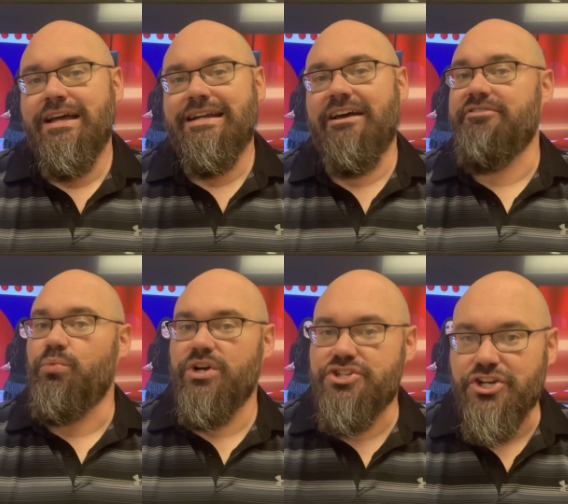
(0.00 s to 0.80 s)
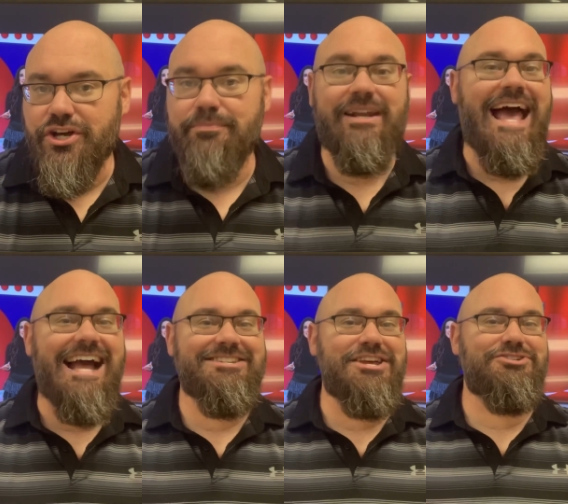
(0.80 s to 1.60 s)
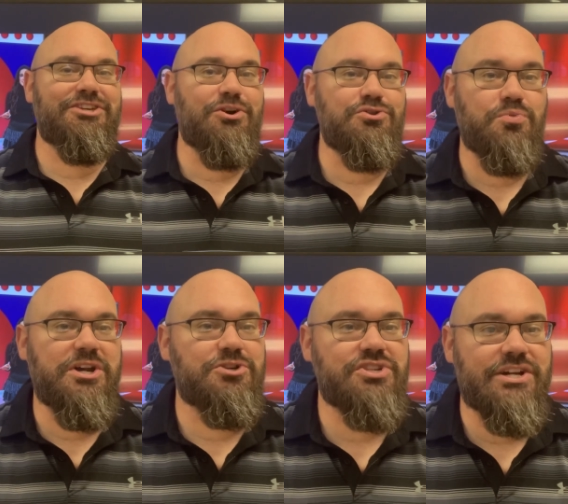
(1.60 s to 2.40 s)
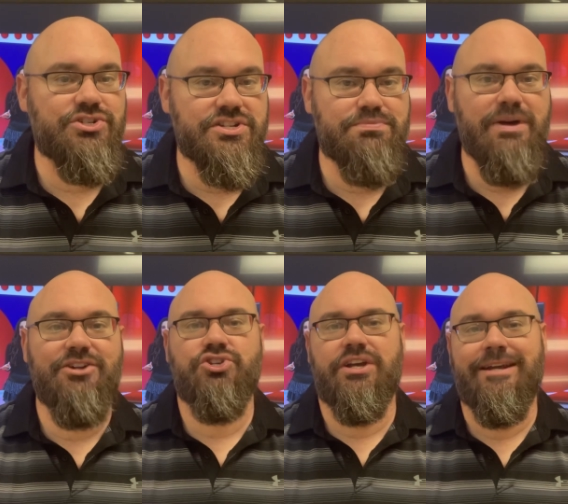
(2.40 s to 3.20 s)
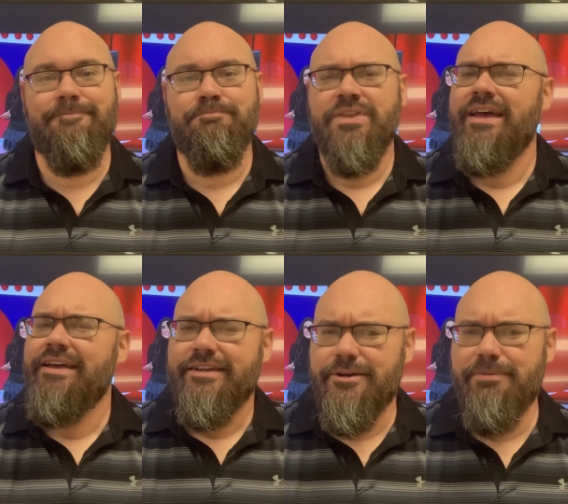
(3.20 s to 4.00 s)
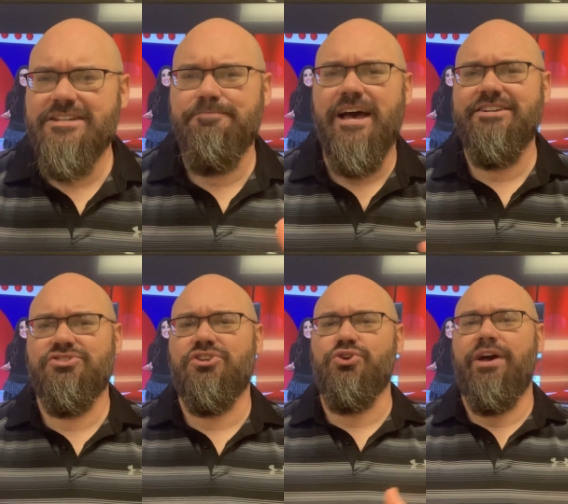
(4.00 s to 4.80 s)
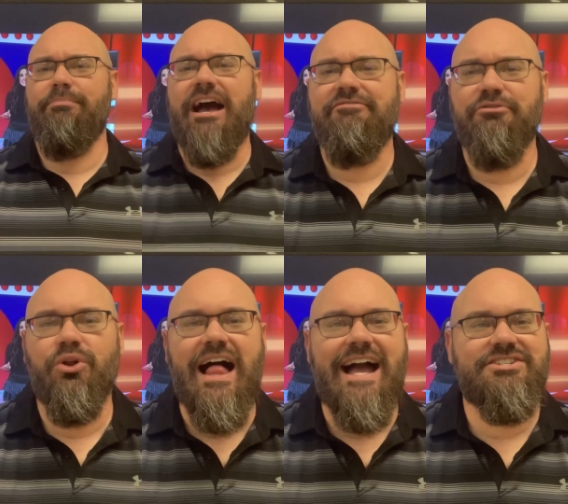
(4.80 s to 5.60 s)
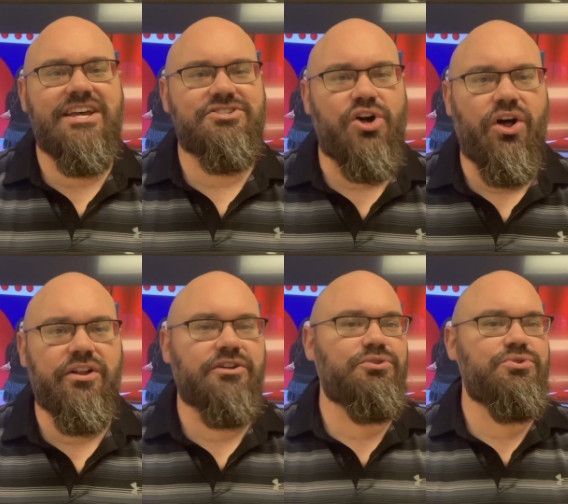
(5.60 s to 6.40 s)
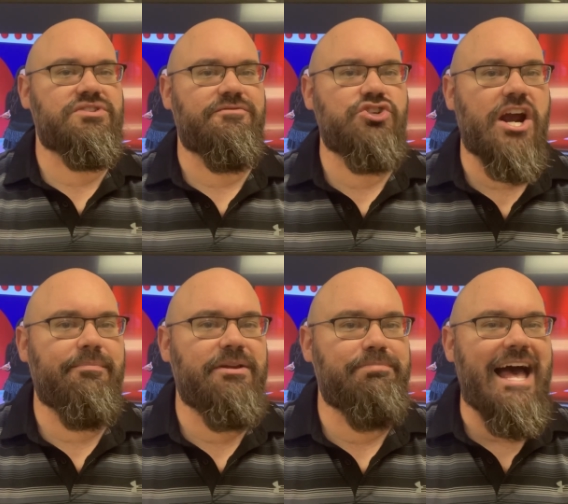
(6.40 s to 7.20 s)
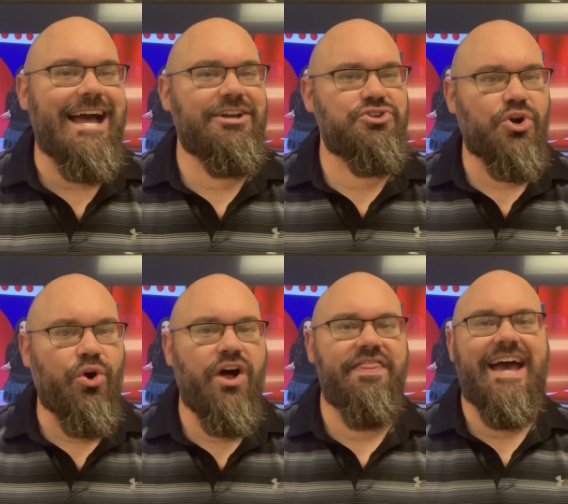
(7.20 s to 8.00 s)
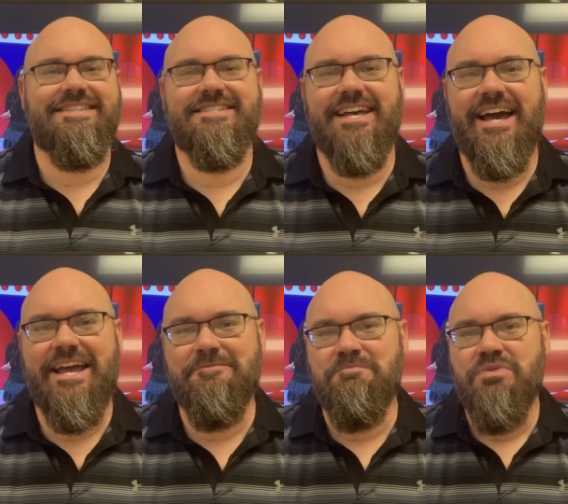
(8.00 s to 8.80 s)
Now, if you wish you could have been accessing those winners I just mentioned, your best bet is to join my full access, all inclusive chairman package on that site.